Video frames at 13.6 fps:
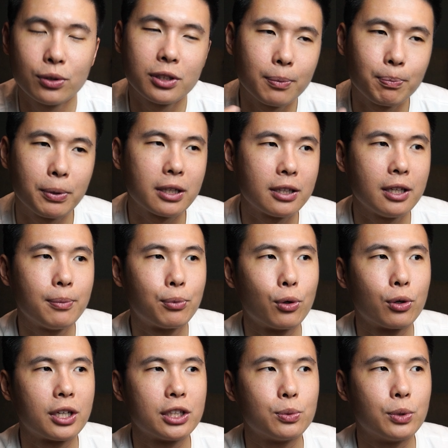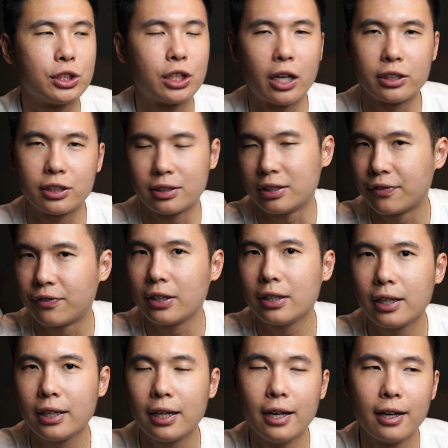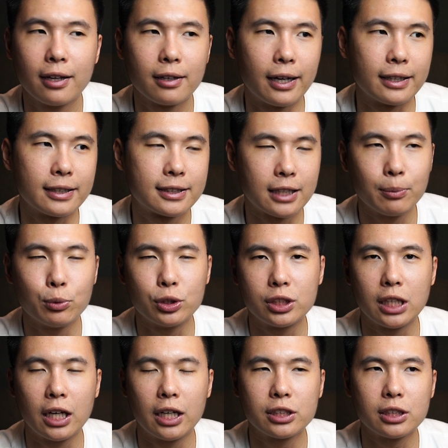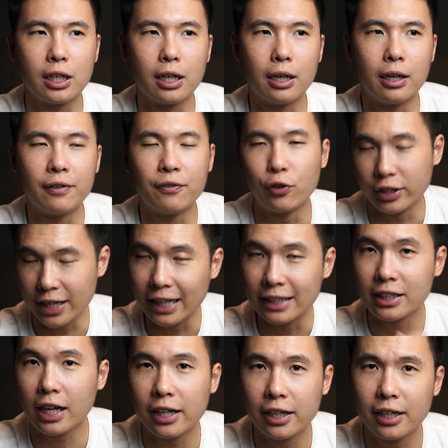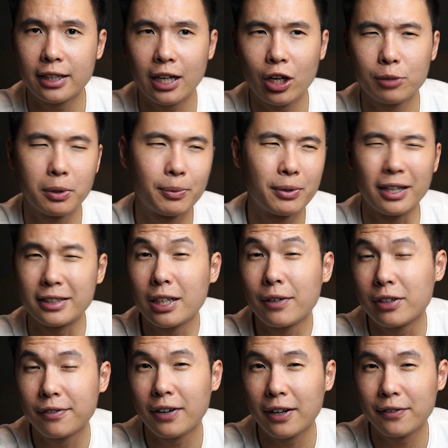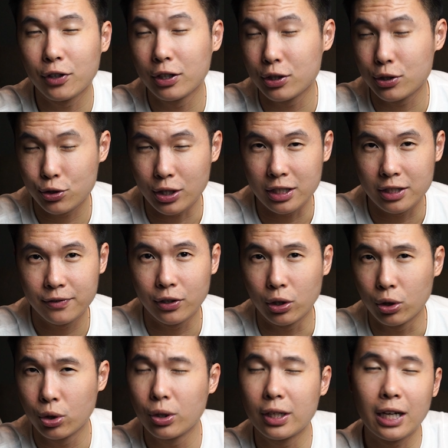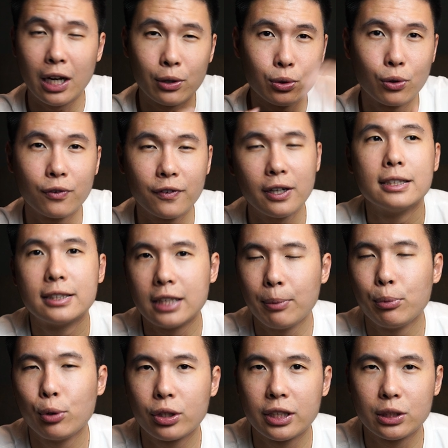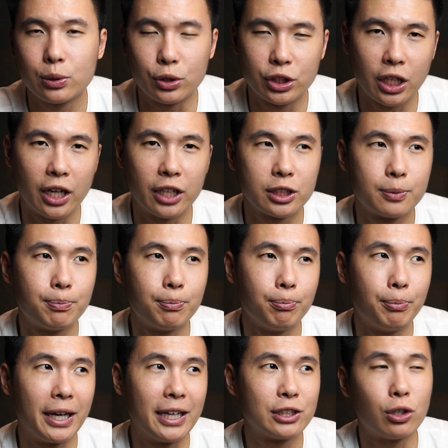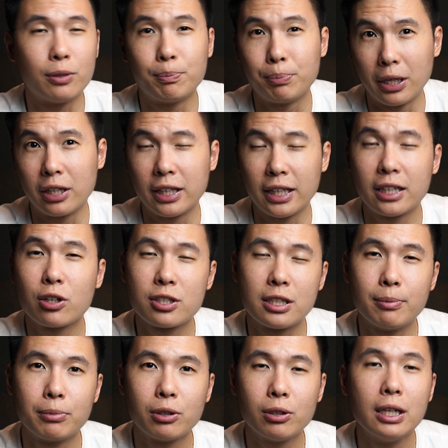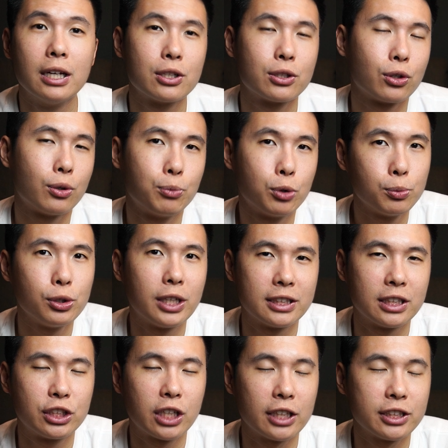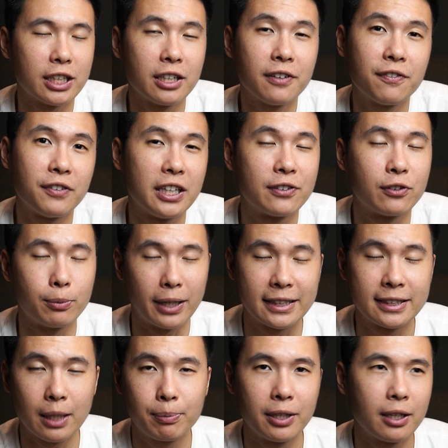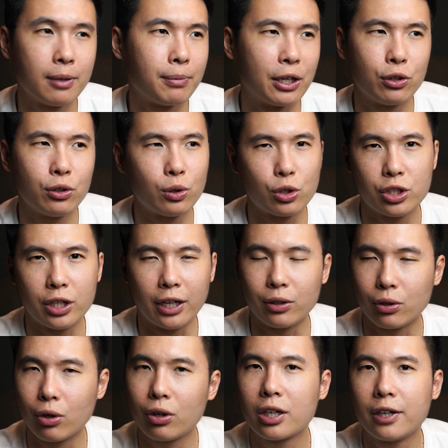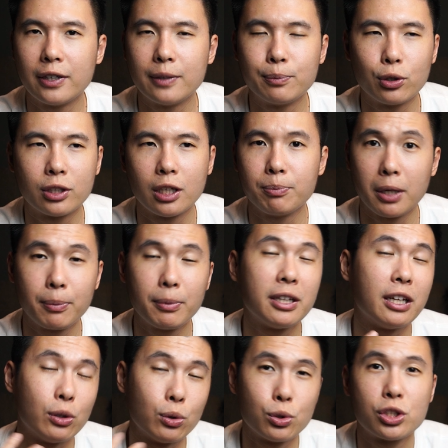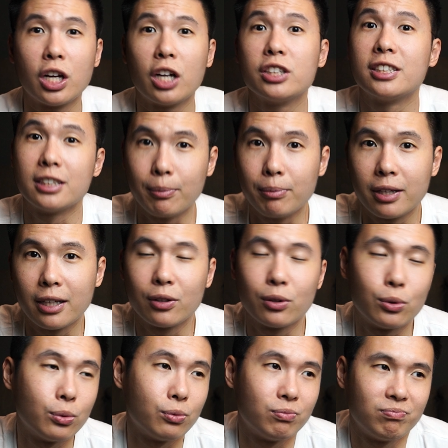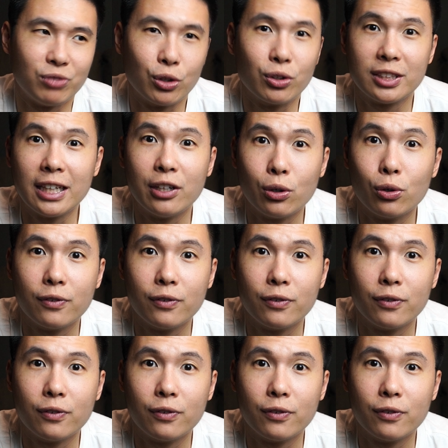So typically brokers would charge differently. Like some would charge for the entire account, maybe like $75 to transfer your whole account over. Some brokers would charge based on per ticker symbol. So Moomoo doesn't charge any fees from accepting, but you need to check your current broker. Maybe they do charge something to, send it